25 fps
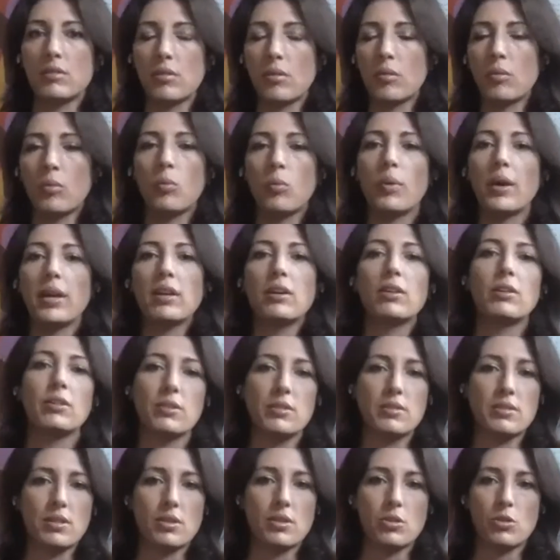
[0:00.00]
wheel
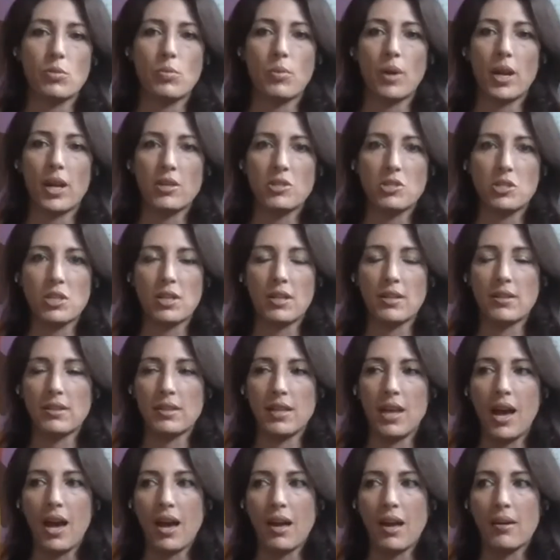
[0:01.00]
situation
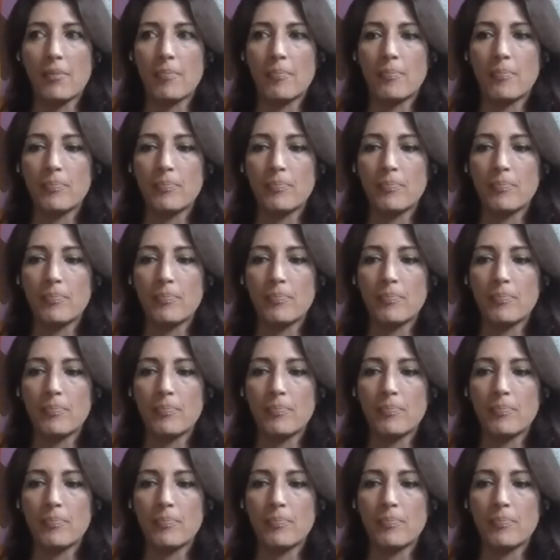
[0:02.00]
that